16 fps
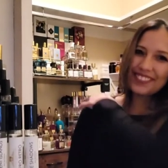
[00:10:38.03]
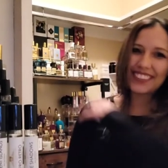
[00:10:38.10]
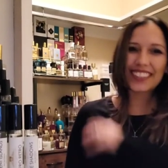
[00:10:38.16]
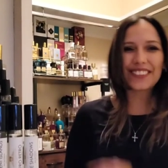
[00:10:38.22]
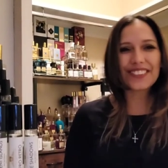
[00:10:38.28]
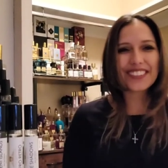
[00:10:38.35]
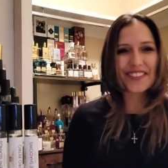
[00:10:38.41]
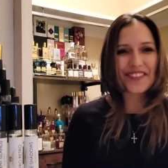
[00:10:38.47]
It
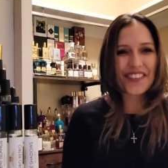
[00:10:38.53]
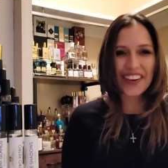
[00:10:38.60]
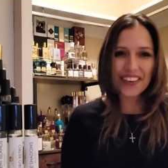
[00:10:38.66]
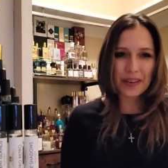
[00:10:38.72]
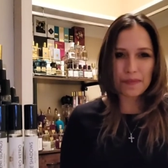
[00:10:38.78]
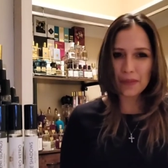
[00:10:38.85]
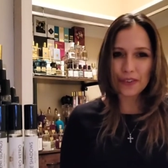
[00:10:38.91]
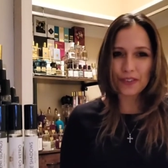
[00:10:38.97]
was a
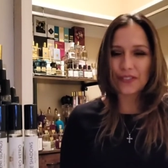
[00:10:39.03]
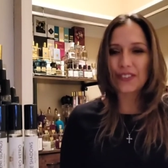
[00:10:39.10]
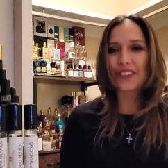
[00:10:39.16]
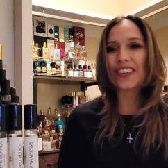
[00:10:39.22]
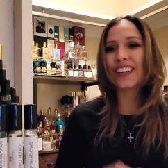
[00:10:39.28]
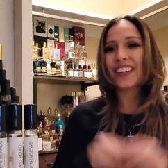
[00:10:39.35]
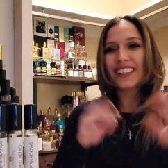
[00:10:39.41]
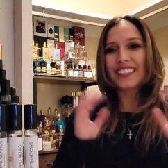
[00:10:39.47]
very
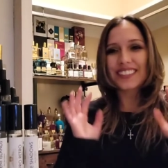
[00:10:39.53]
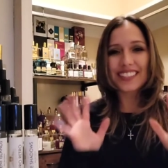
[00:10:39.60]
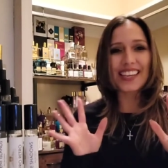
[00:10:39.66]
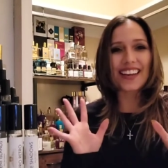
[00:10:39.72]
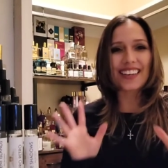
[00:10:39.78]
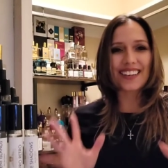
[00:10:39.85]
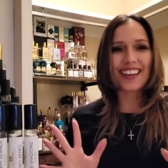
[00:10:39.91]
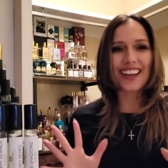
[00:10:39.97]
beautiful
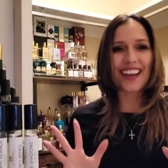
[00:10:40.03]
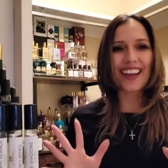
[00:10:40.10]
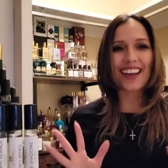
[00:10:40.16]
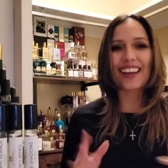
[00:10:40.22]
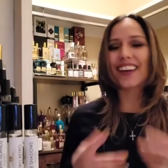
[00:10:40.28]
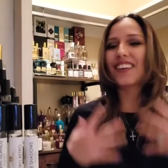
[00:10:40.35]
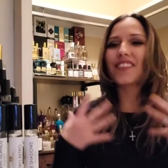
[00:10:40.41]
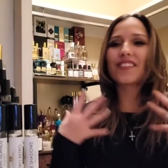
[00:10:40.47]
scent
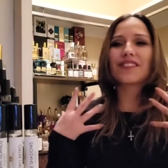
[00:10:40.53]
day.